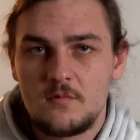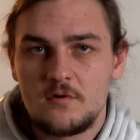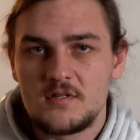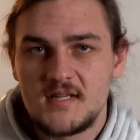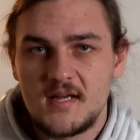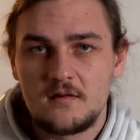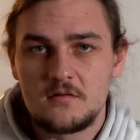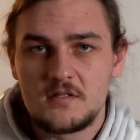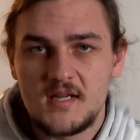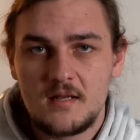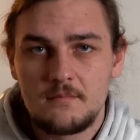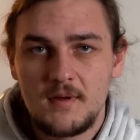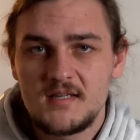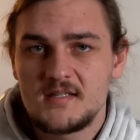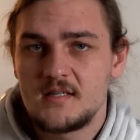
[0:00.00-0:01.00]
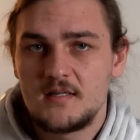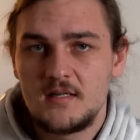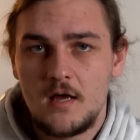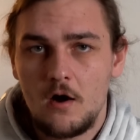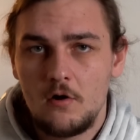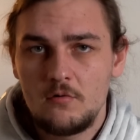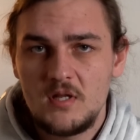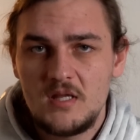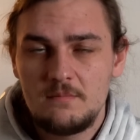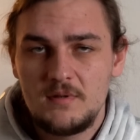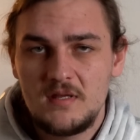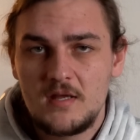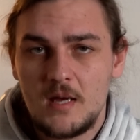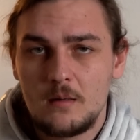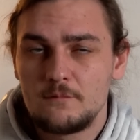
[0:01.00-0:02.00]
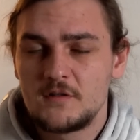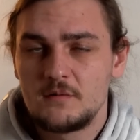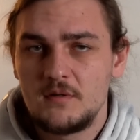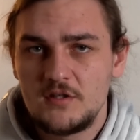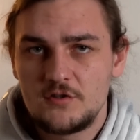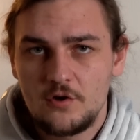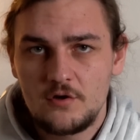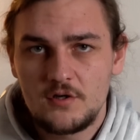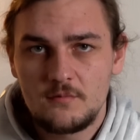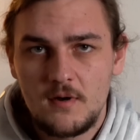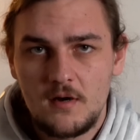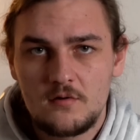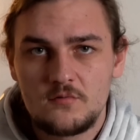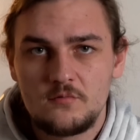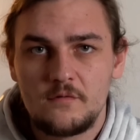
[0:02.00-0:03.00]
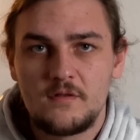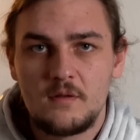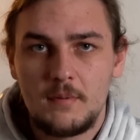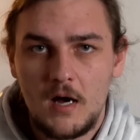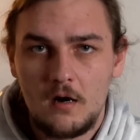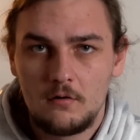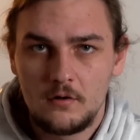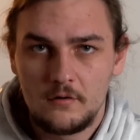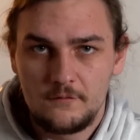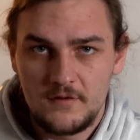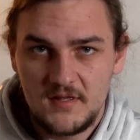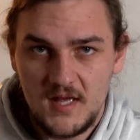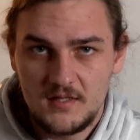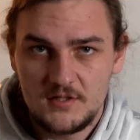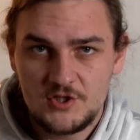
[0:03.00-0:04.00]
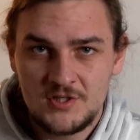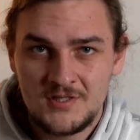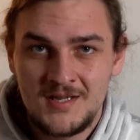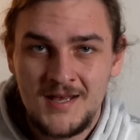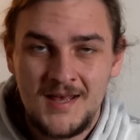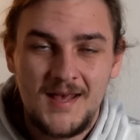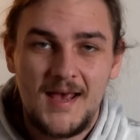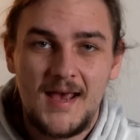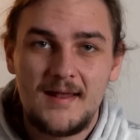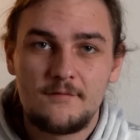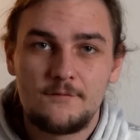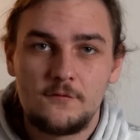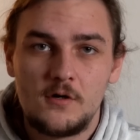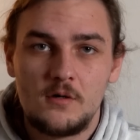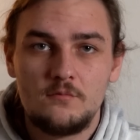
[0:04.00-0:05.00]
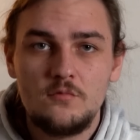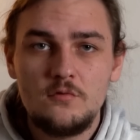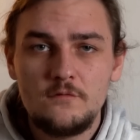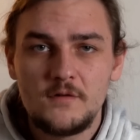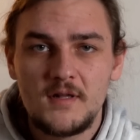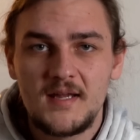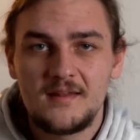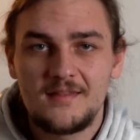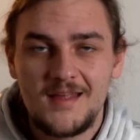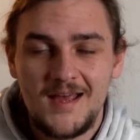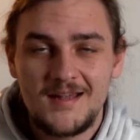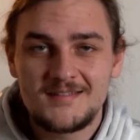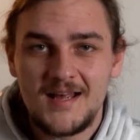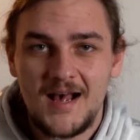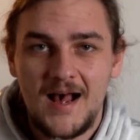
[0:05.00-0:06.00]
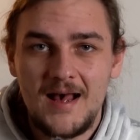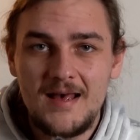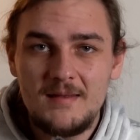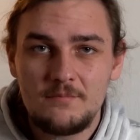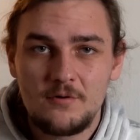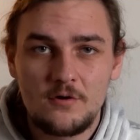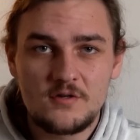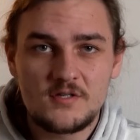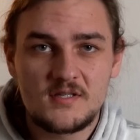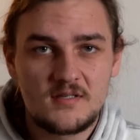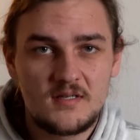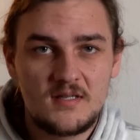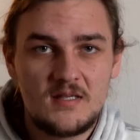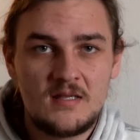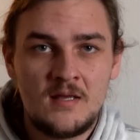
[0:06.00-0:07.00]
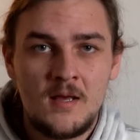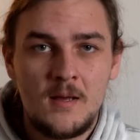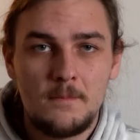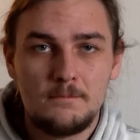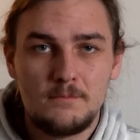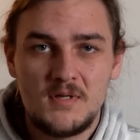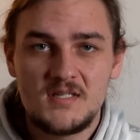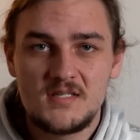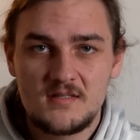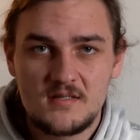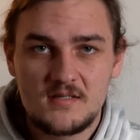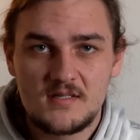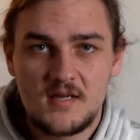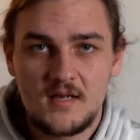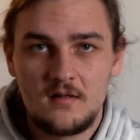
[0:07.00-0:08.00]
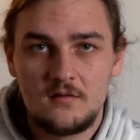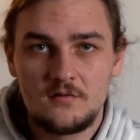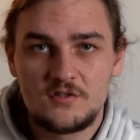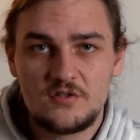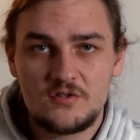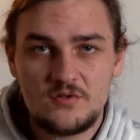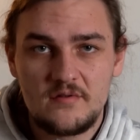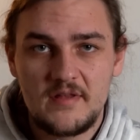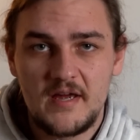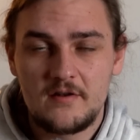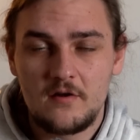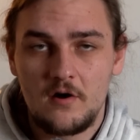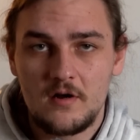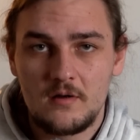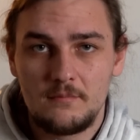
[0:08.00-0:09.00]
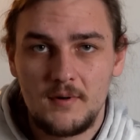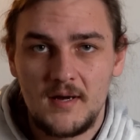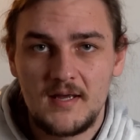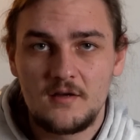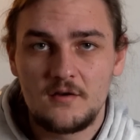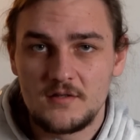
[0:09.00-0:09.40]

motorcycles can basically only be comfortably turned around with the power of the engine, and for a move like that, I personally miss the skill to do that on a bike